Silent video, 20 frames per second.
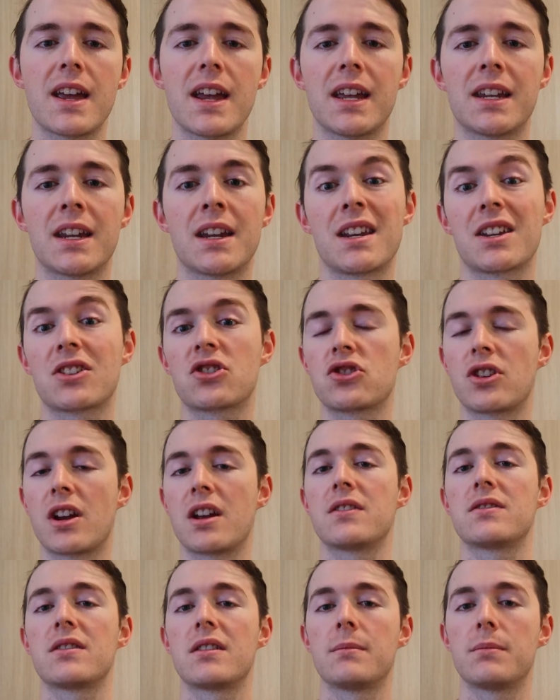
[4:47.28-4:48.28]
in an
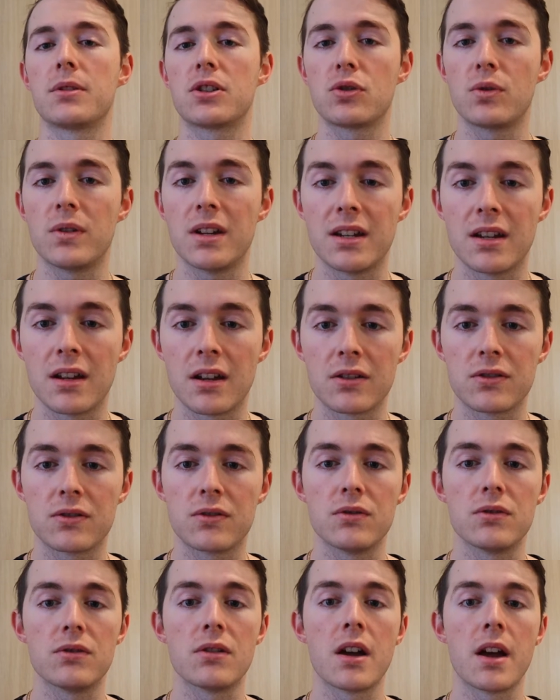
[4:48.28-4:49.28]
exchange between
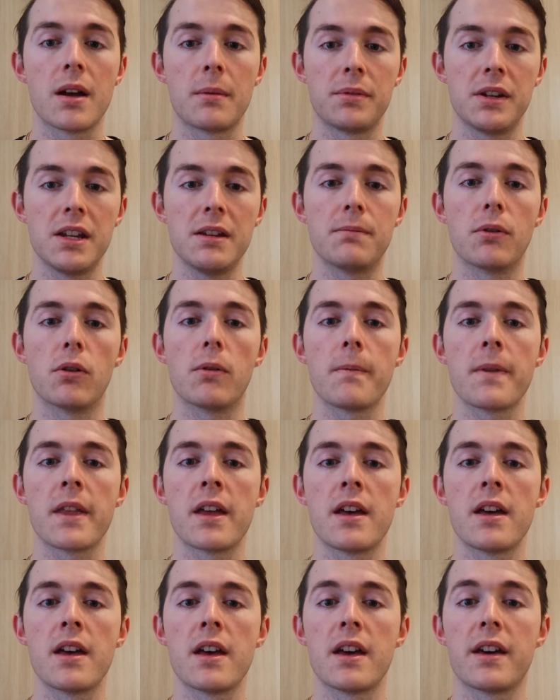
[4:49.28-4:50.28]
two people.
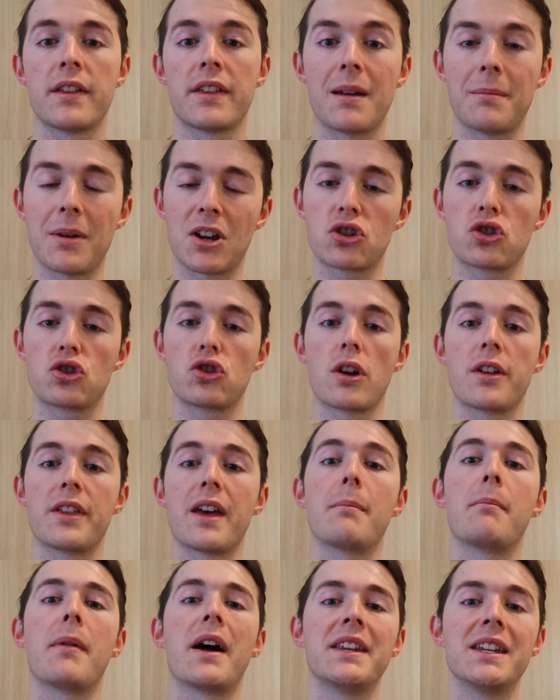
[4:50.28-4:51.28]
They make sure
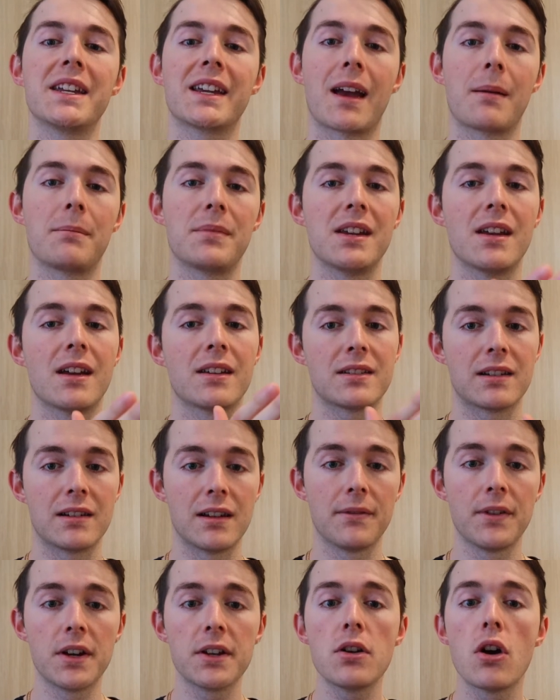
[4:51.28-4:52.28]
that money can be
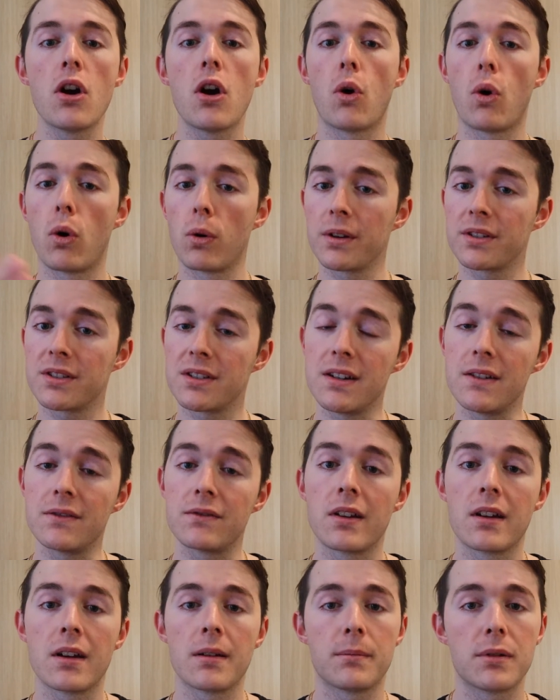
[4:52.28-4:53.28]
delivered or received
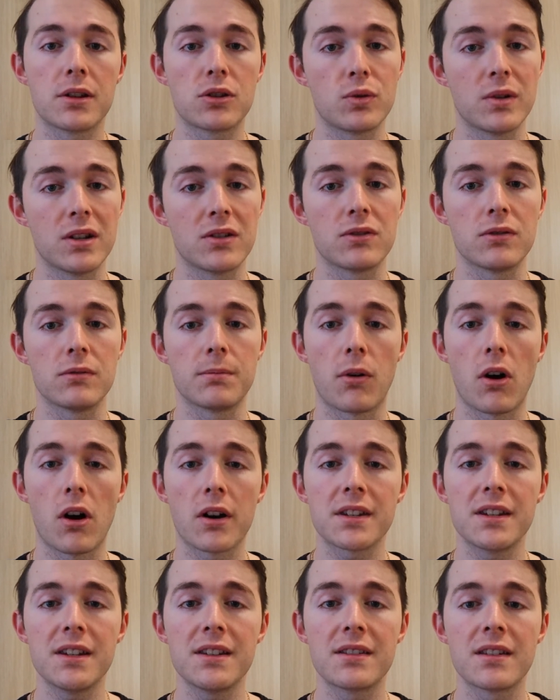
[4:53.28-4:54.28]
between two
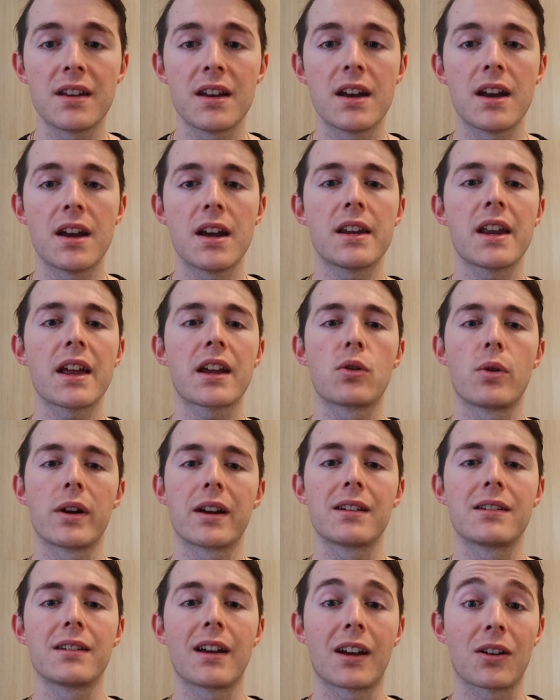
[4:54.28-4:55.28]
parties in a
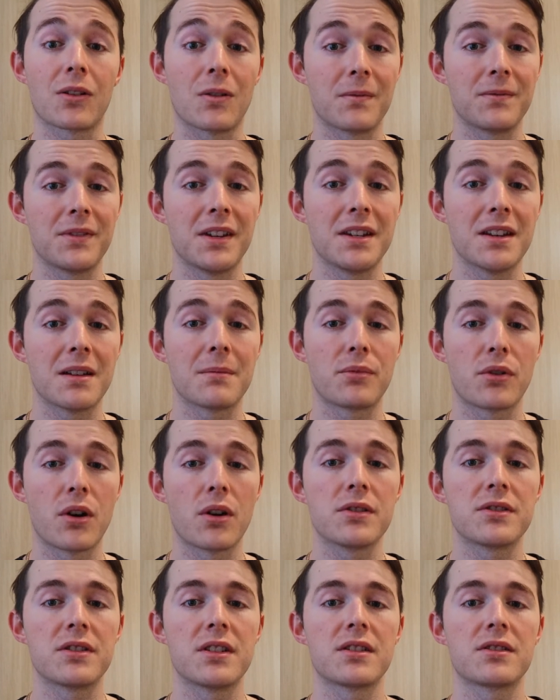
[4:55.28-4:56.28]
quick and convenient
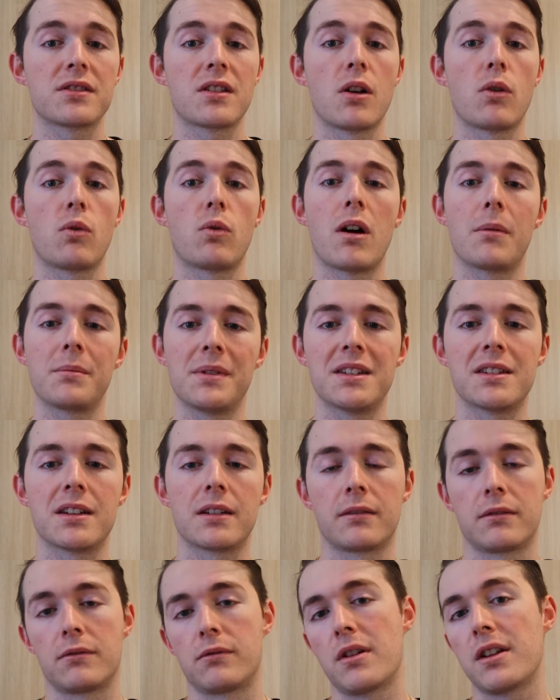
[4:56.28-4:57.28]
process while meeting
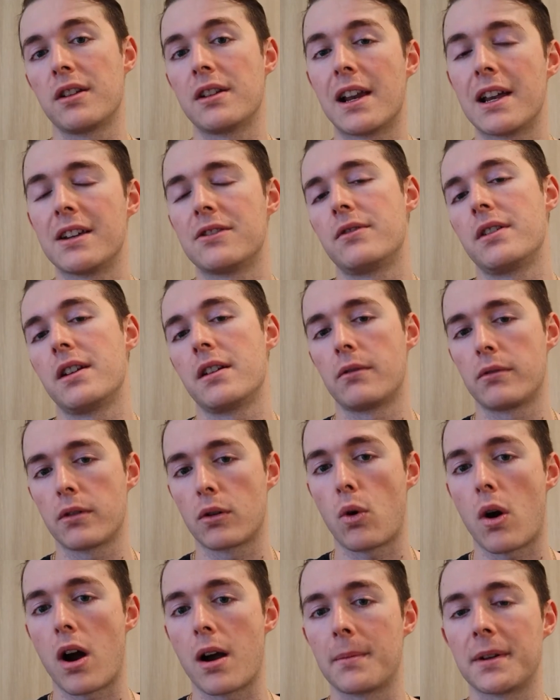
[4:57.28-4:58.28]
regulatory
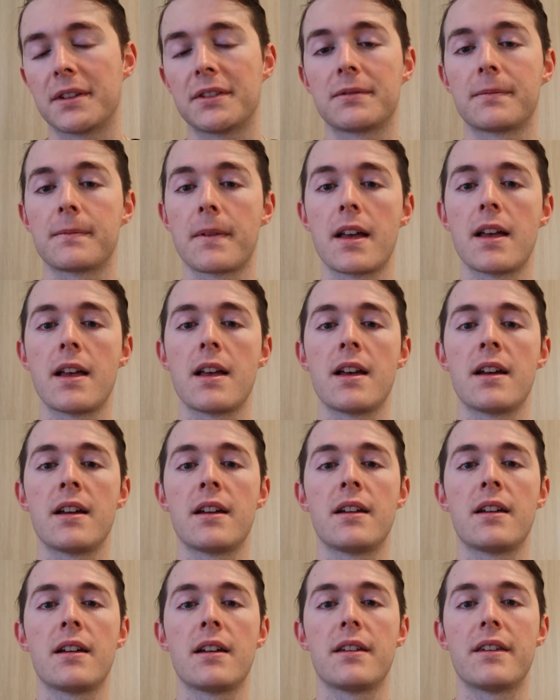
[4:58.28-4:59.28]
requirements.
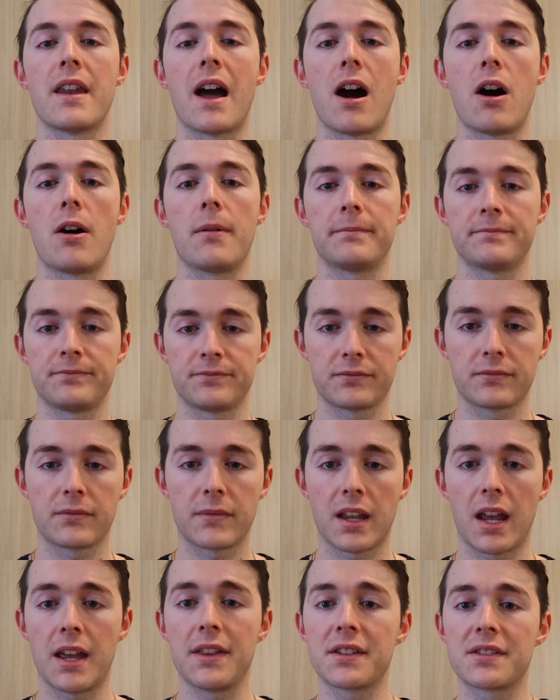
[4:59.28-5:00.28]
Now,
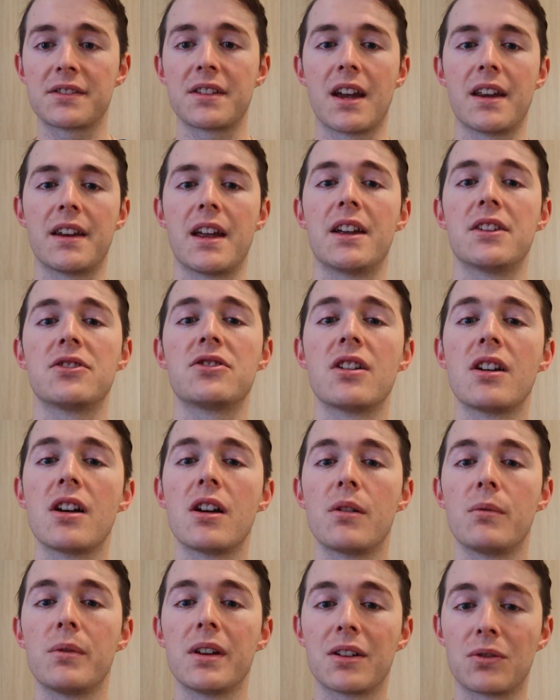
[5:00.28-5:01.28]
In this day and age,
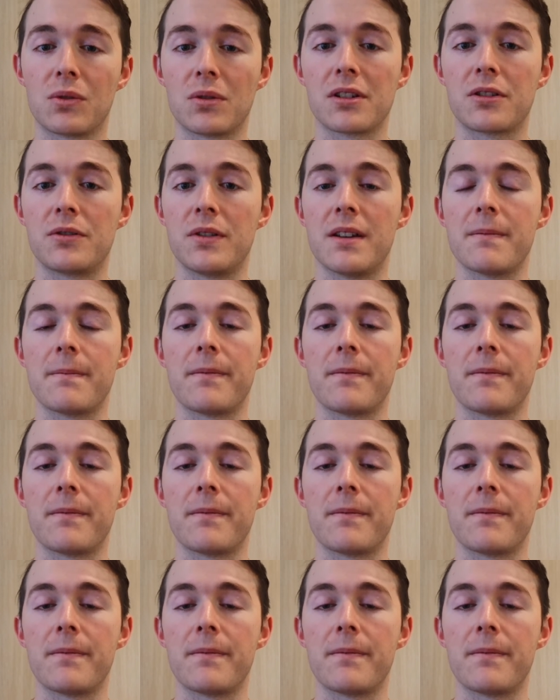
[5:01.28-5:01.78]
we can all agree